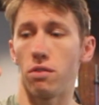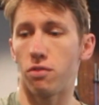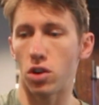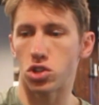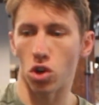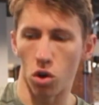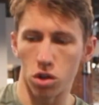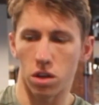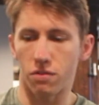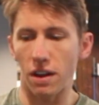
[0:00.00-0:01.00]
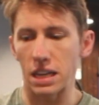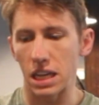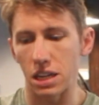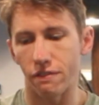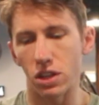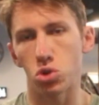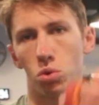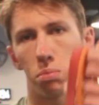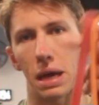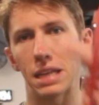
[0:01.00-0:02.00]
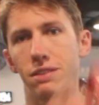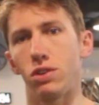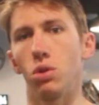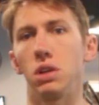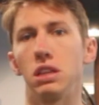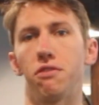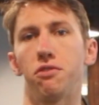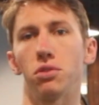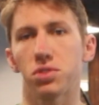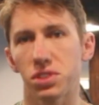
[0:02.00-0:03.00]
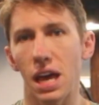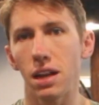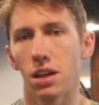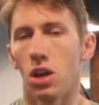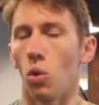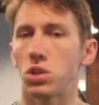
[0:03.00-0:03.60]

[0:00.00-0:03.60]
version, or you can find individual bands if you don't need the full set,